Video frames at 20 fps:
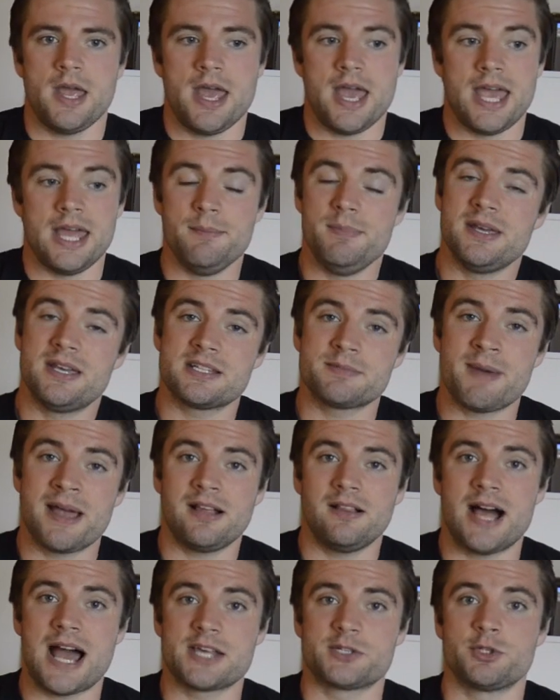And because my
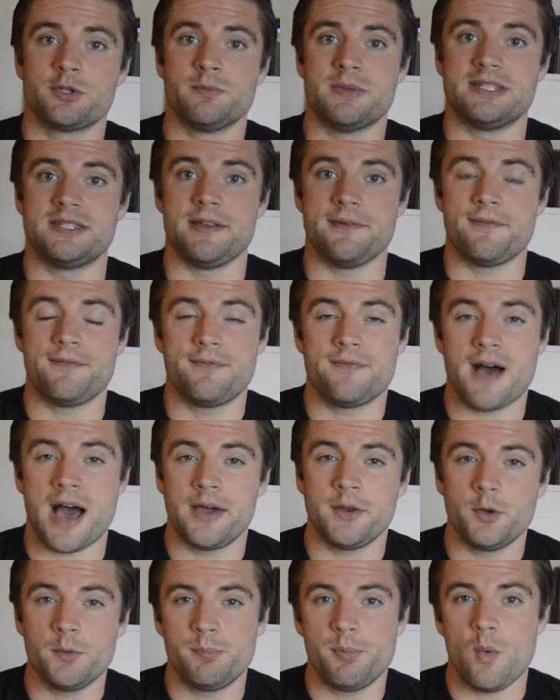classroom is the
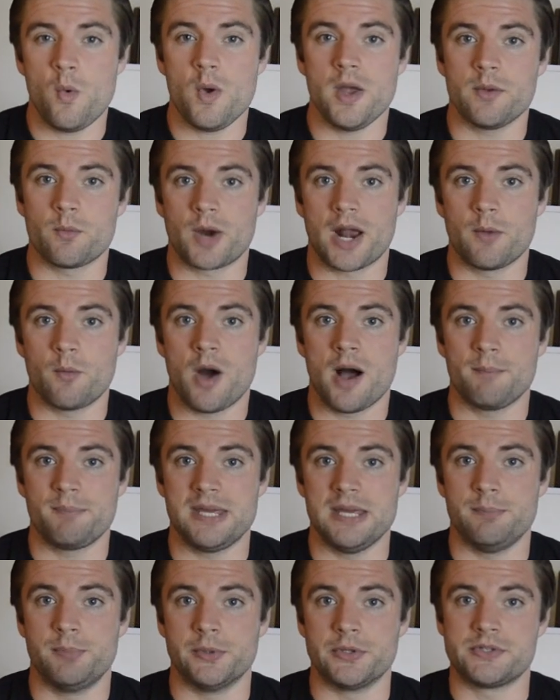final point where I want
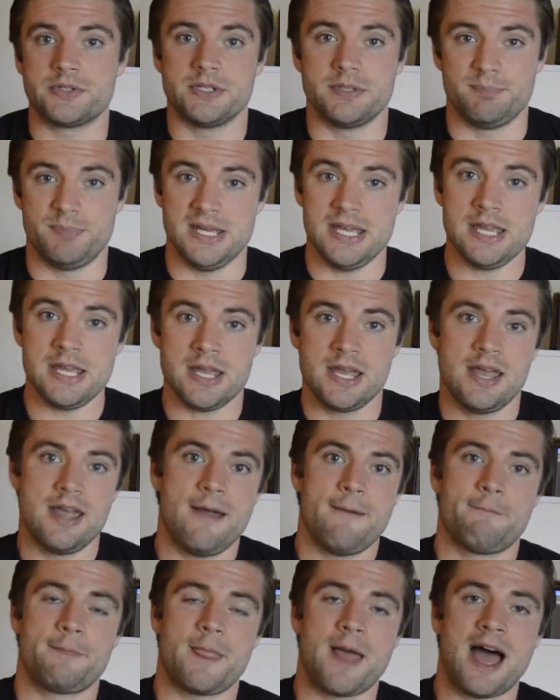people to be,
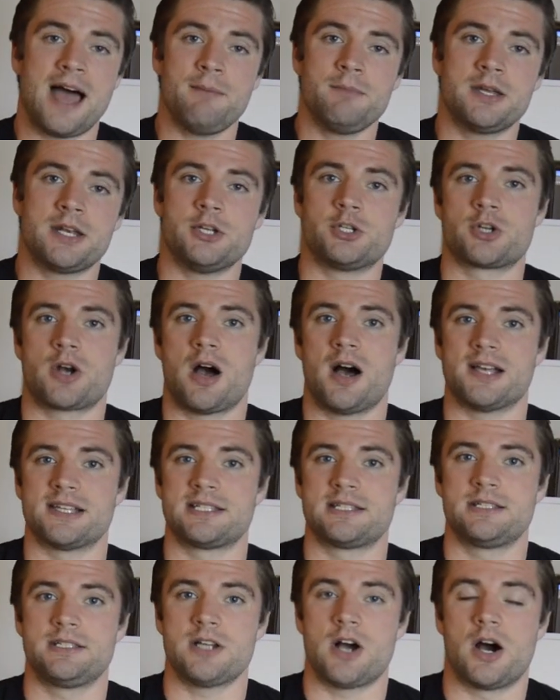I'm going to draw a
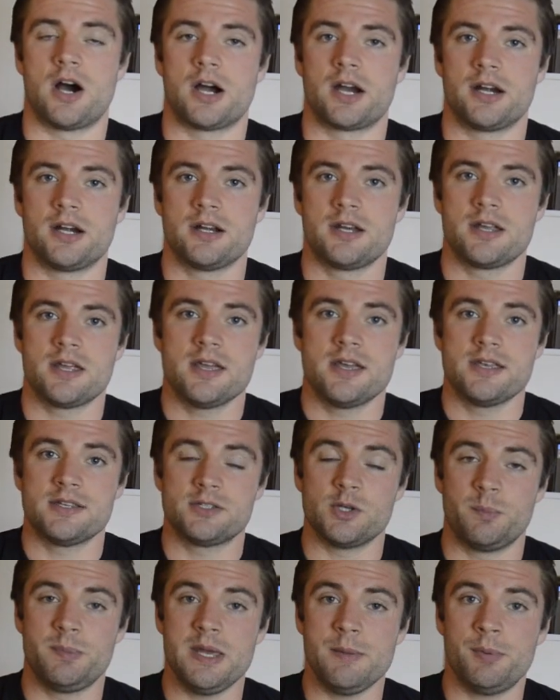star.
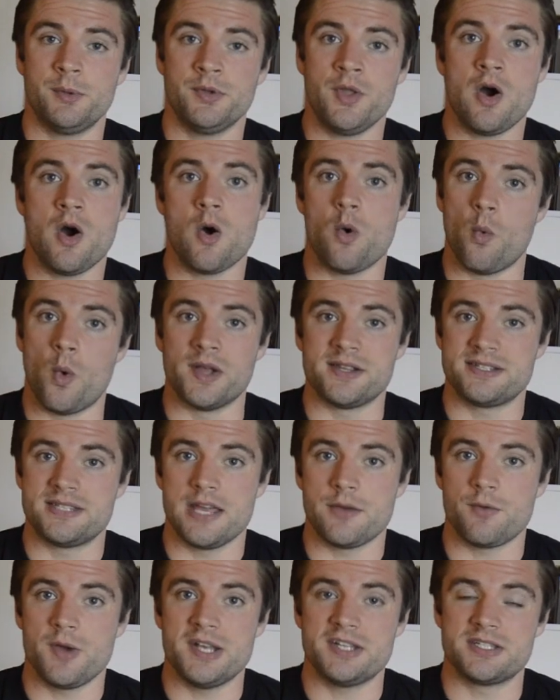So people know once
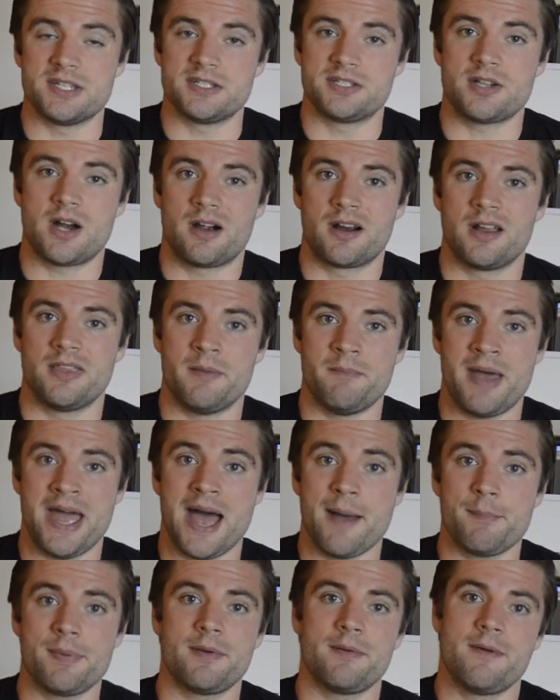they reach the star on the
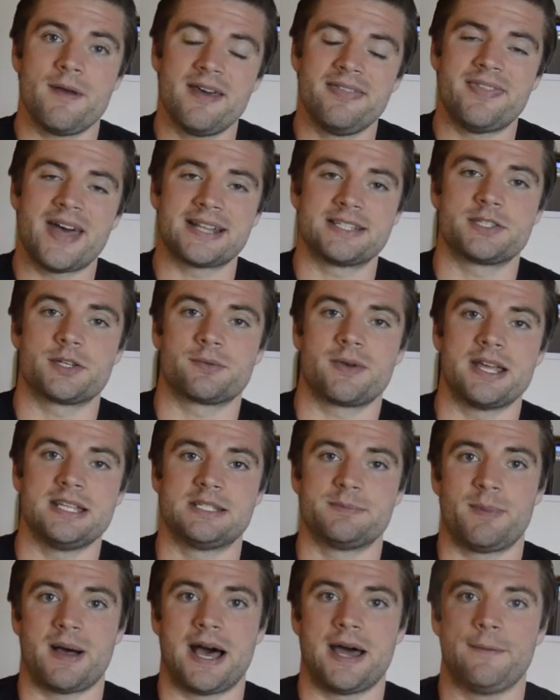map, that's the right
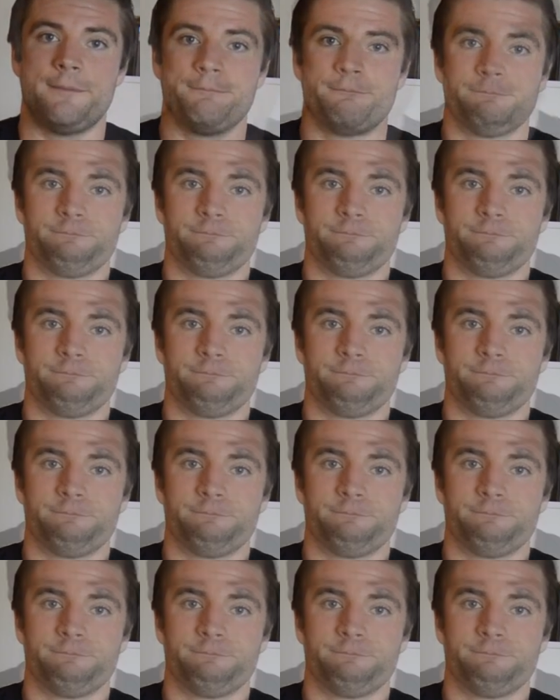spot.